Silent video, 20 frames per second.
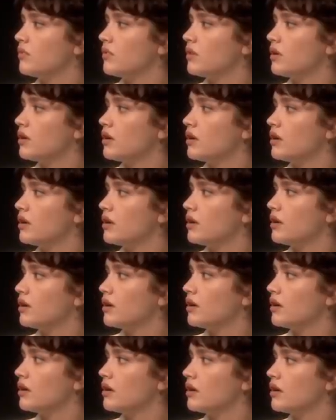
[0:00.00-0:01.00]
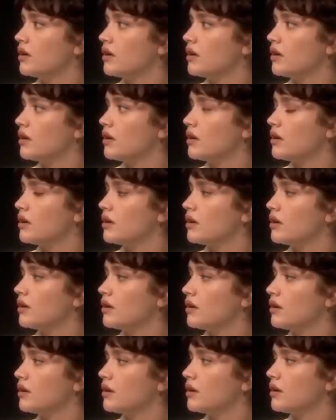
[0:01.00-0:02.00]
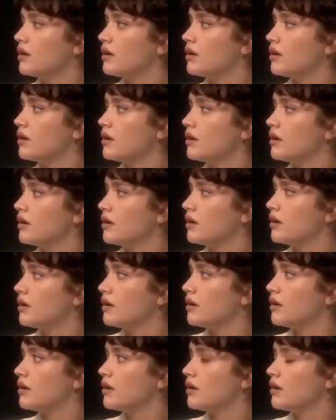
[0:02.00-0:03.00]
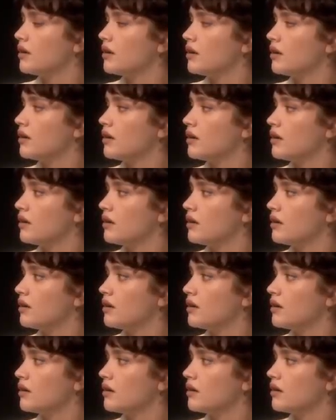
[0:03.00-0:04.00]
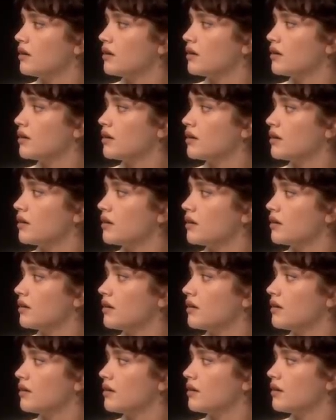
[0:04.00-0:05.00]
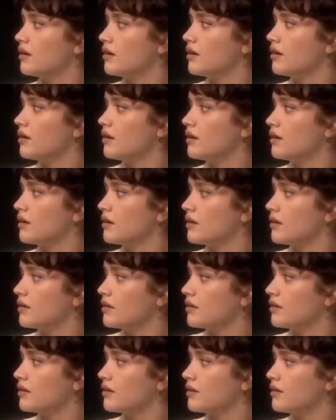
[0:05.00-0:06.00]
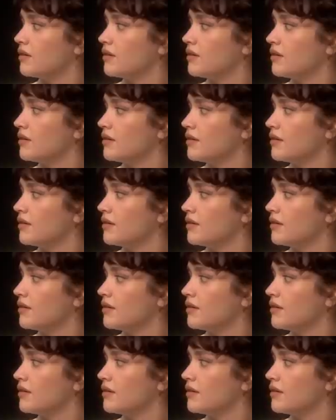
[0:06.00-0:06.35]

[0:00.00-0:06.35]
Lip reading: No words are spoken by the person on screen.